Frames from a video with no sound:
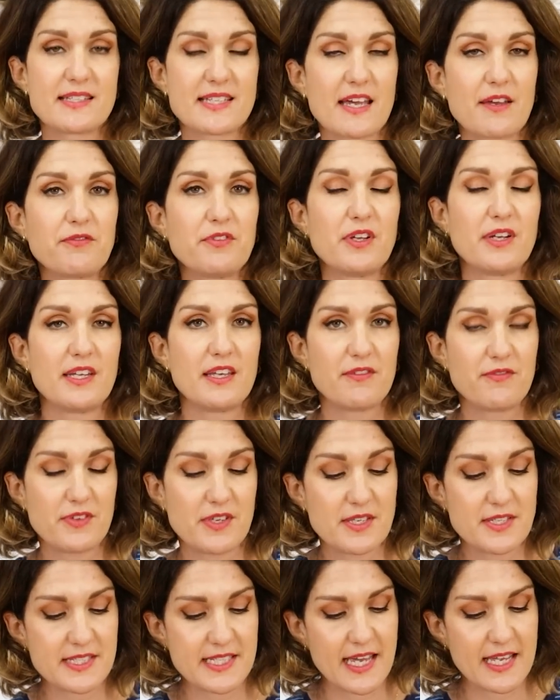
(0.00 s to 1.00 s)
definitely a
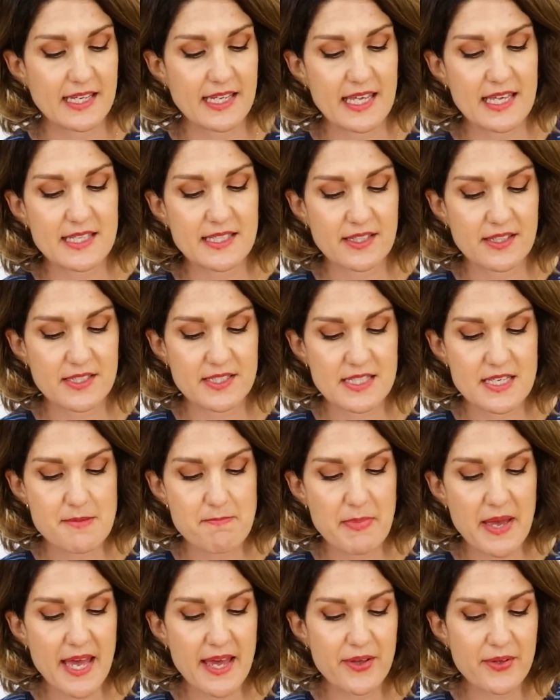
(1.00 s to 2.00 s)
few techniques under your
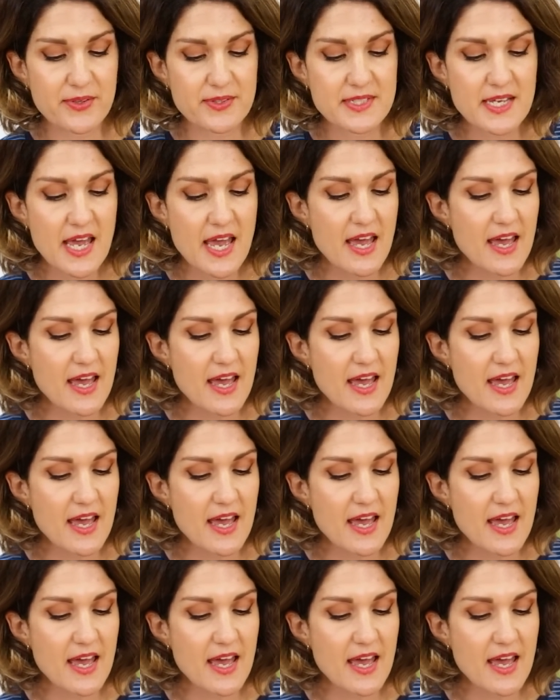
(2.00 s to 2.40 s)
belt